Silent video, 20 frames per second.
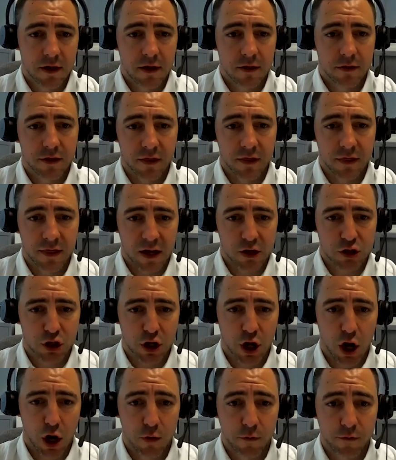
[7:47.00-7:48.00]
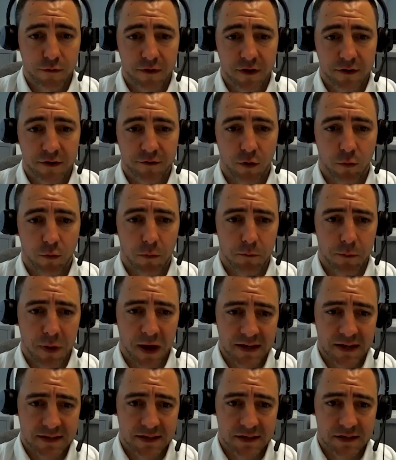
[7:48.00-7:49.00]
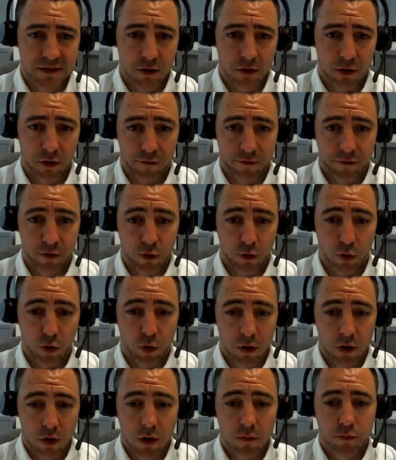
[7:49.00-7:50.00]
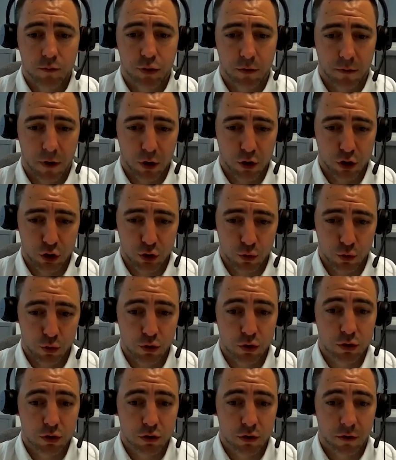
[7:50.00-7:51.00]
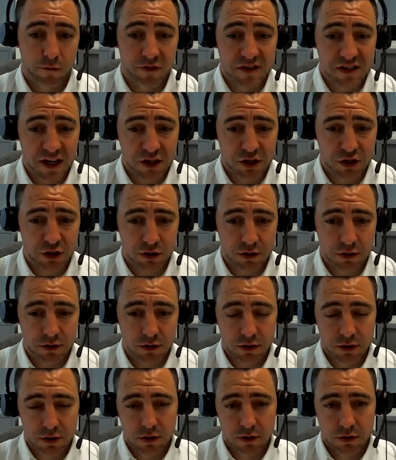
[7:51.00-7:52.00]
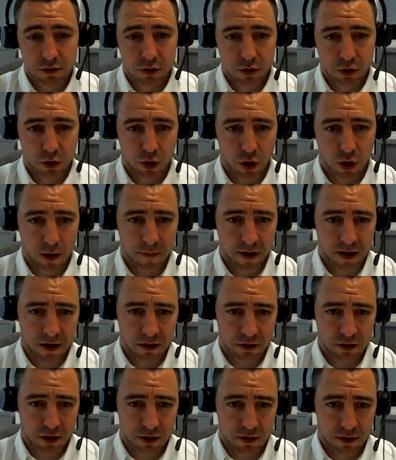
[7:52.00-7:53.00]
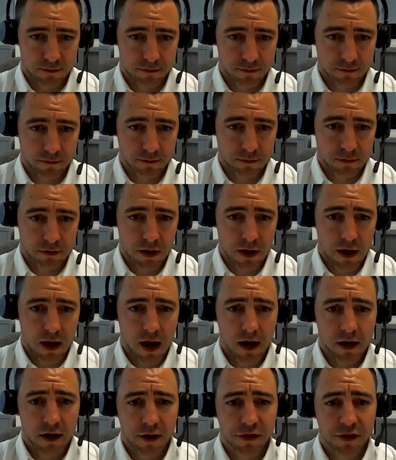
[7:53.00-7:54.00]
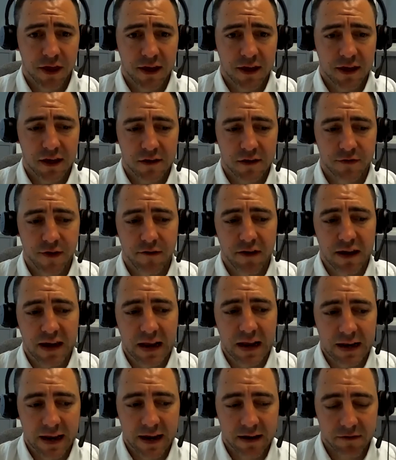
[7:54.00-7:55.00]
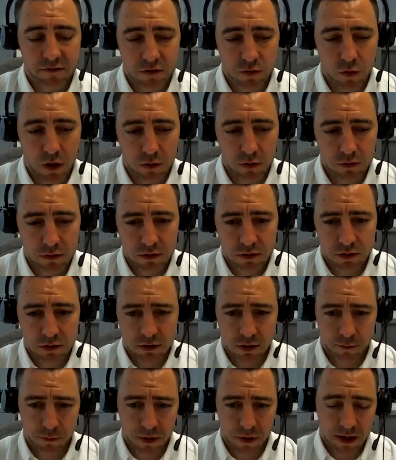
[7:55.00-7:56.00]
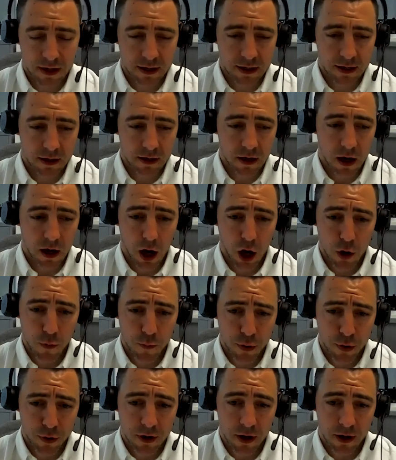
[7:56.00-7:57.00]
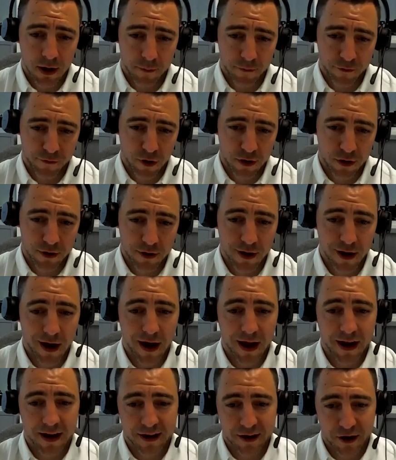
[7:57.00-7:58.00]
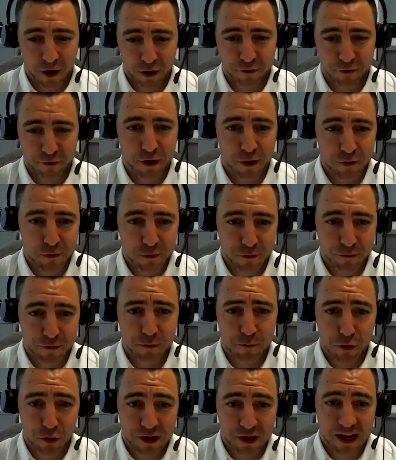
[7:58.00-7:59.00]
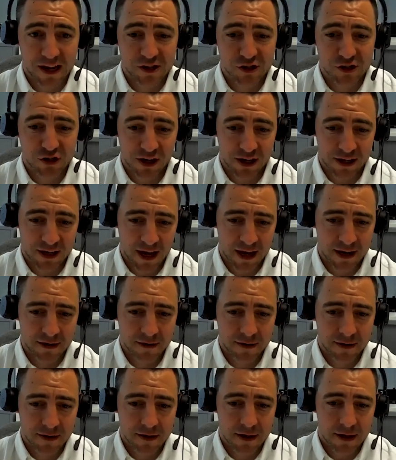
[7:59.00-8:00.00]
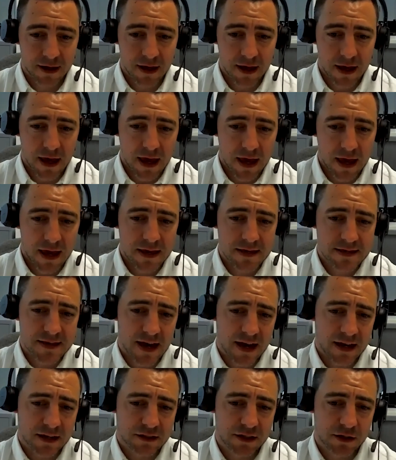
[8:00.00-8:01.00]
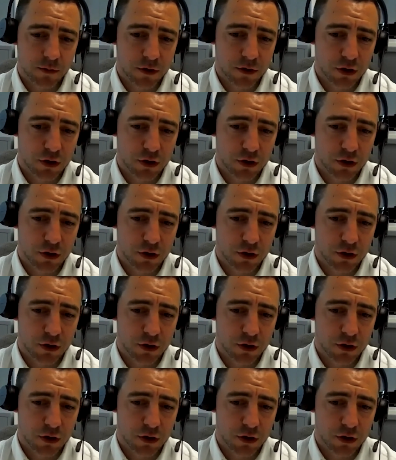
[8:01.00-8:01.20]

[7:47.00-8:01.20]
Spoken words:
then that should hopefully form a basis of your promotional conversation to your line manager. And I think it's very clear as well to be open and upfront, and it kind of goes with communication again, is that actually when